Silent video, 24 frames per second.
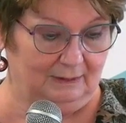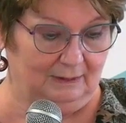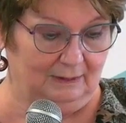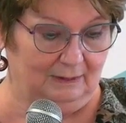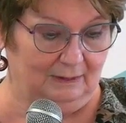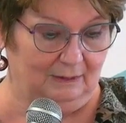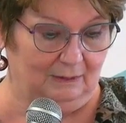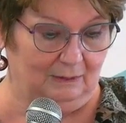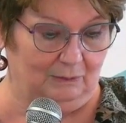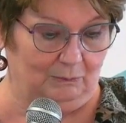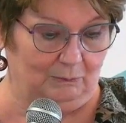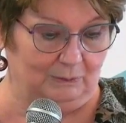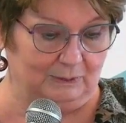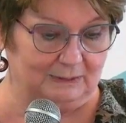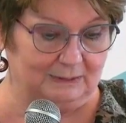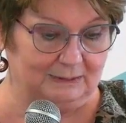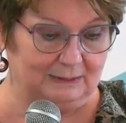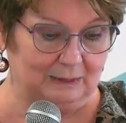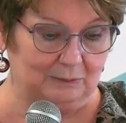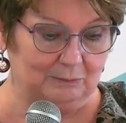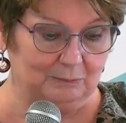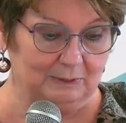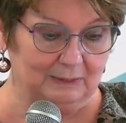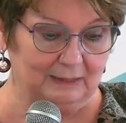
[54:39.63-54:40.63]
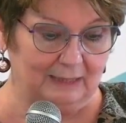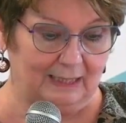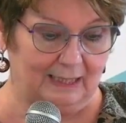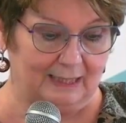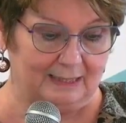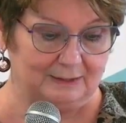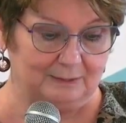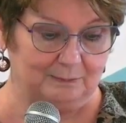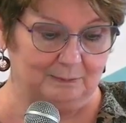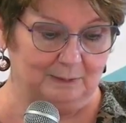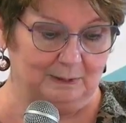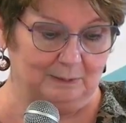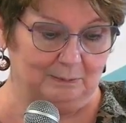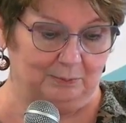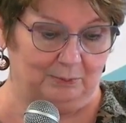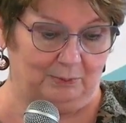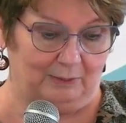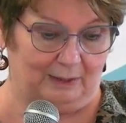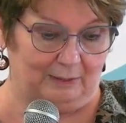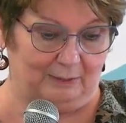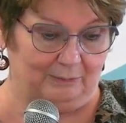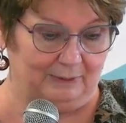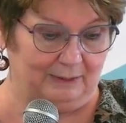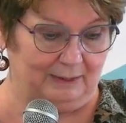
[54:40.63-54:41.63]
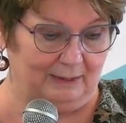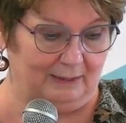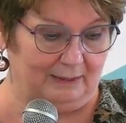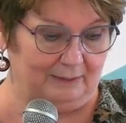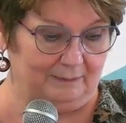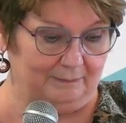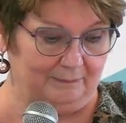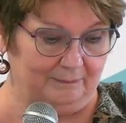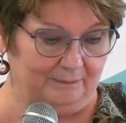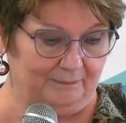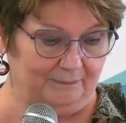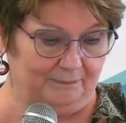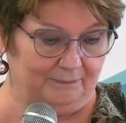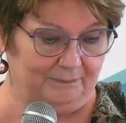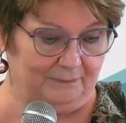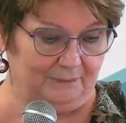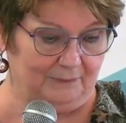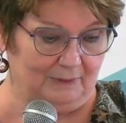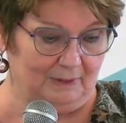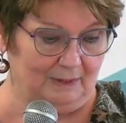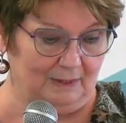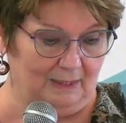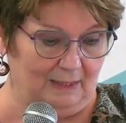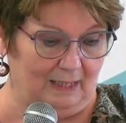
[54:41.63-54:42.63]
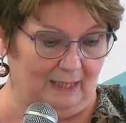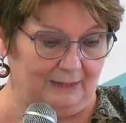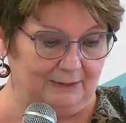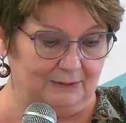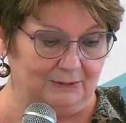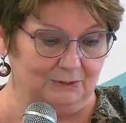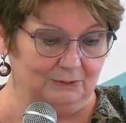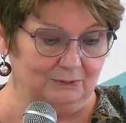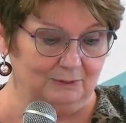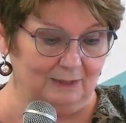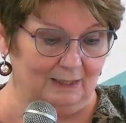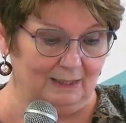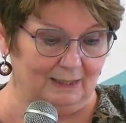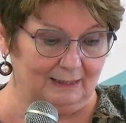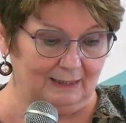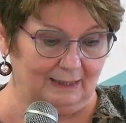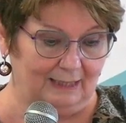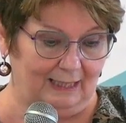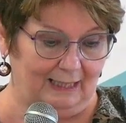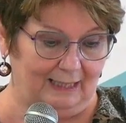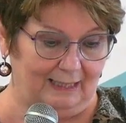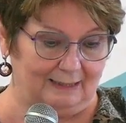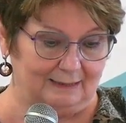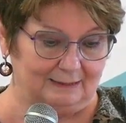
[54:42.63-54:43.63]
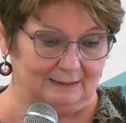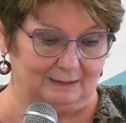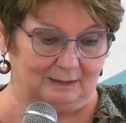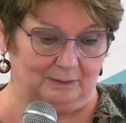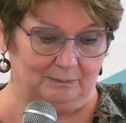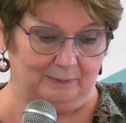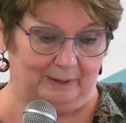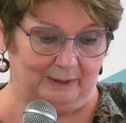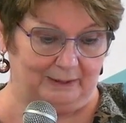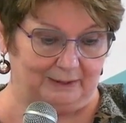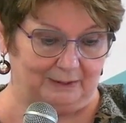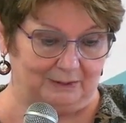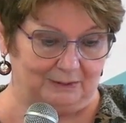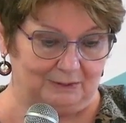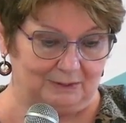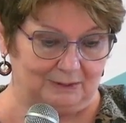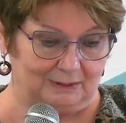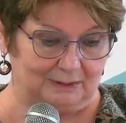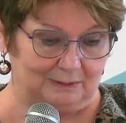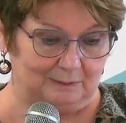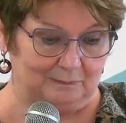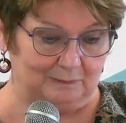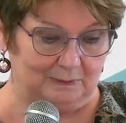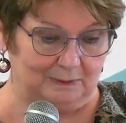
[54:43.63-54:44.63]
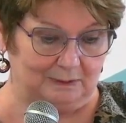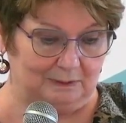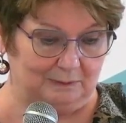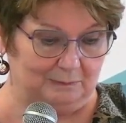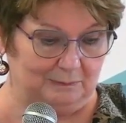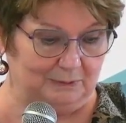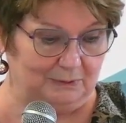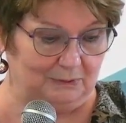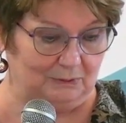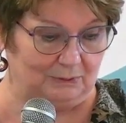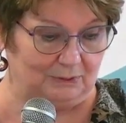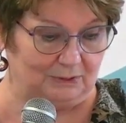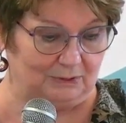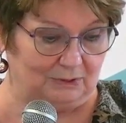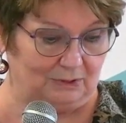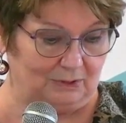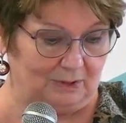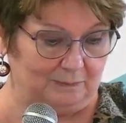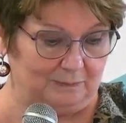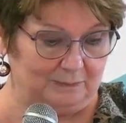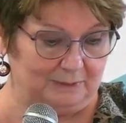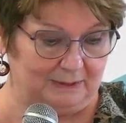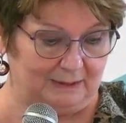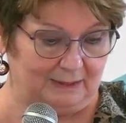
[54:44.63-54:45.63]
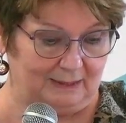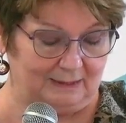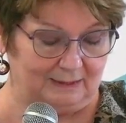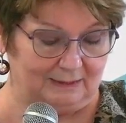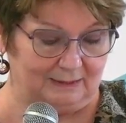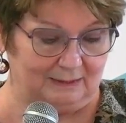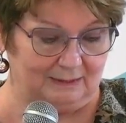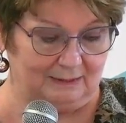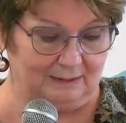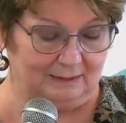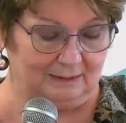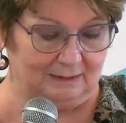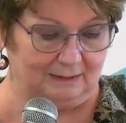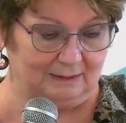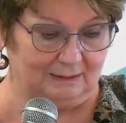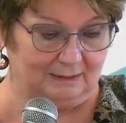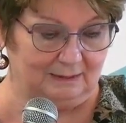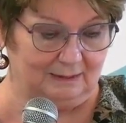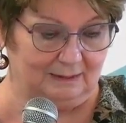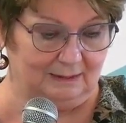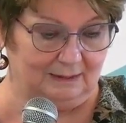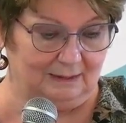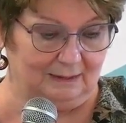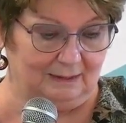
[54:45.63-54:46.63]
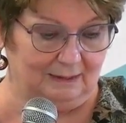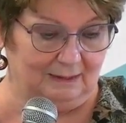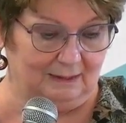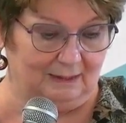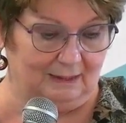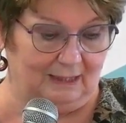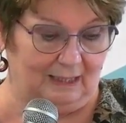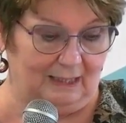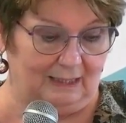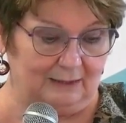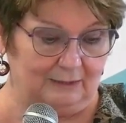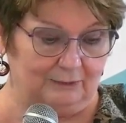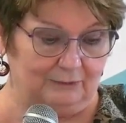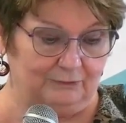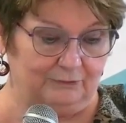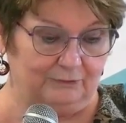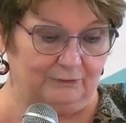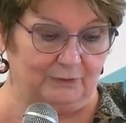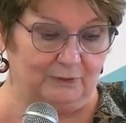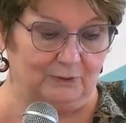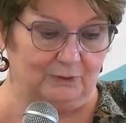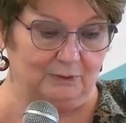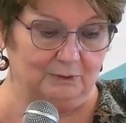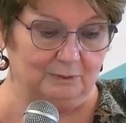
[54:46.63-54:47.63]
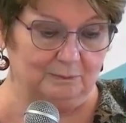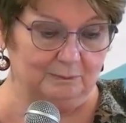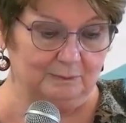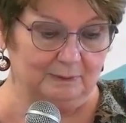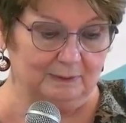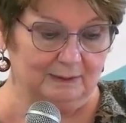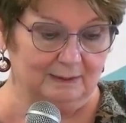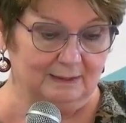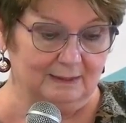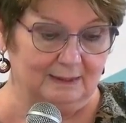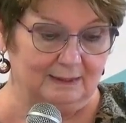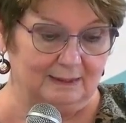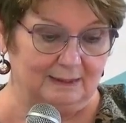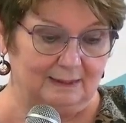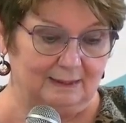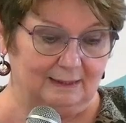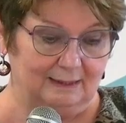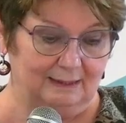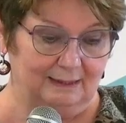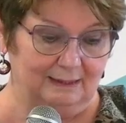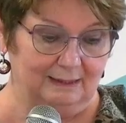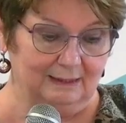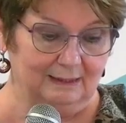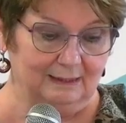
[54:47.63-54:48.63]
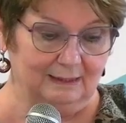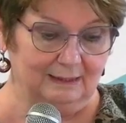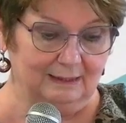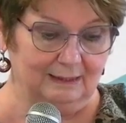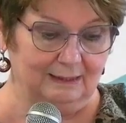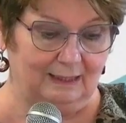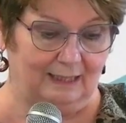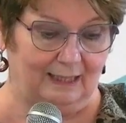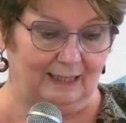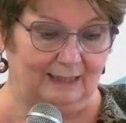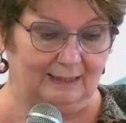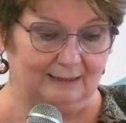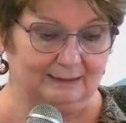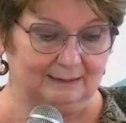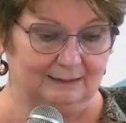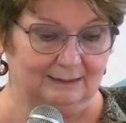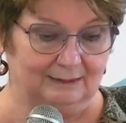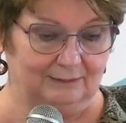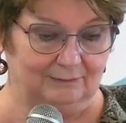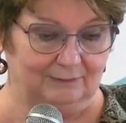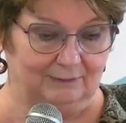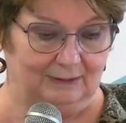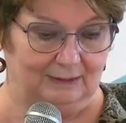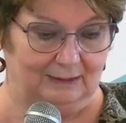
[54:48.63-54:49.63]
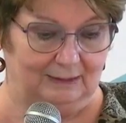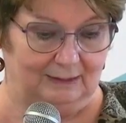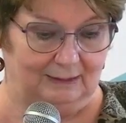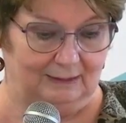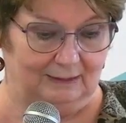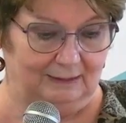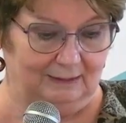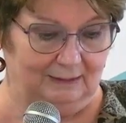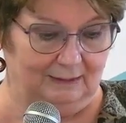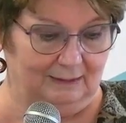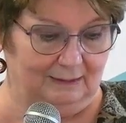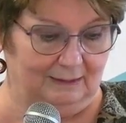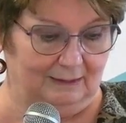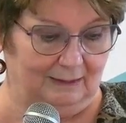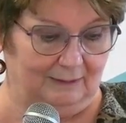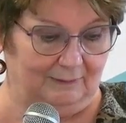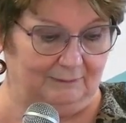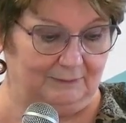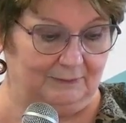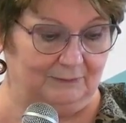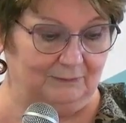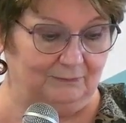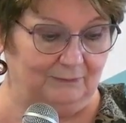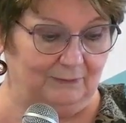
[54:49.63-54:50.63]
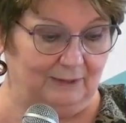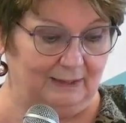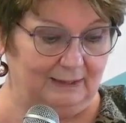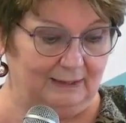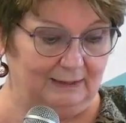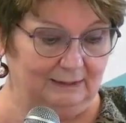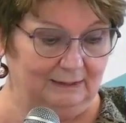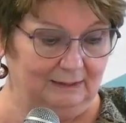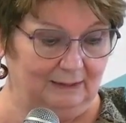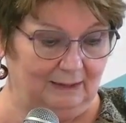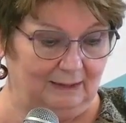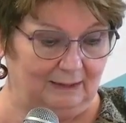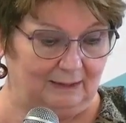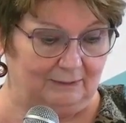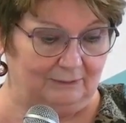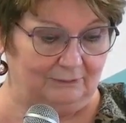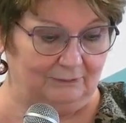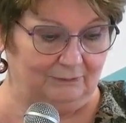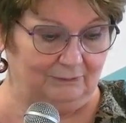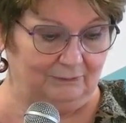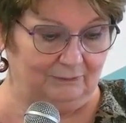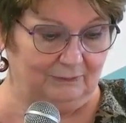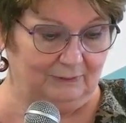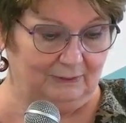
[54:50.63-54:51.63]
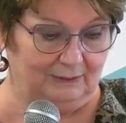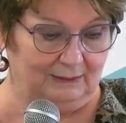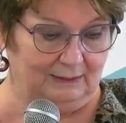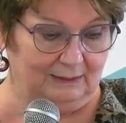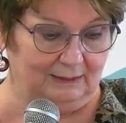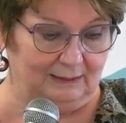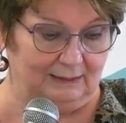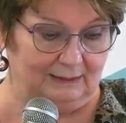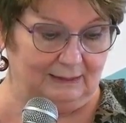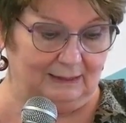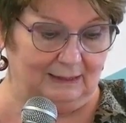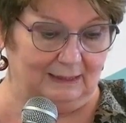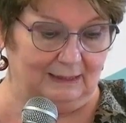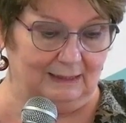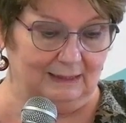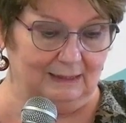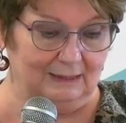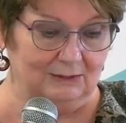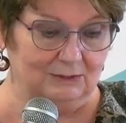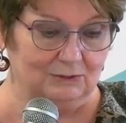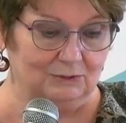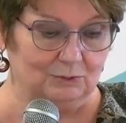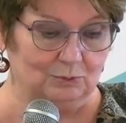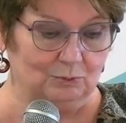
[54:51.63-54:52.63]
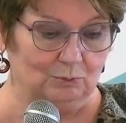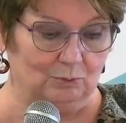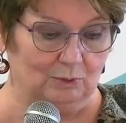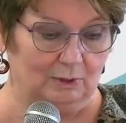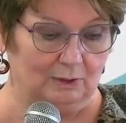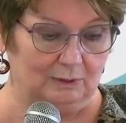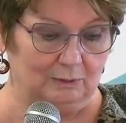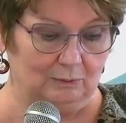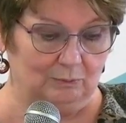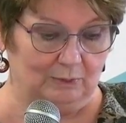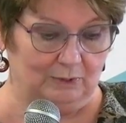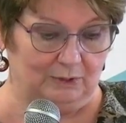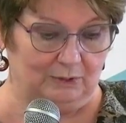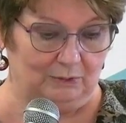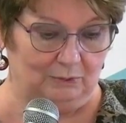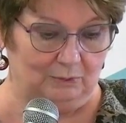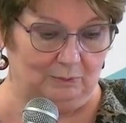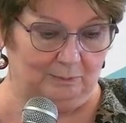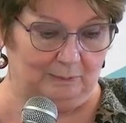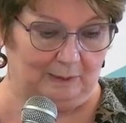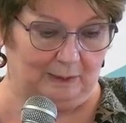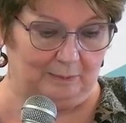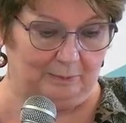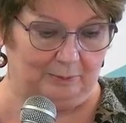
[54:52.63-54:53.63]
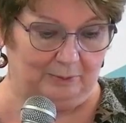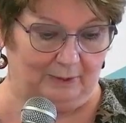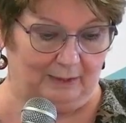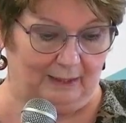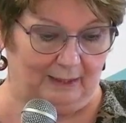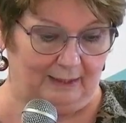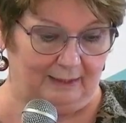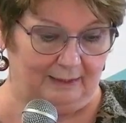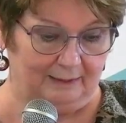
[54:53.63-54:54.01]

When someone asks me to pray with them, I do not ask about their symptoms or circumstances. I affirm the healing activity of divine life in each one with whom I pray.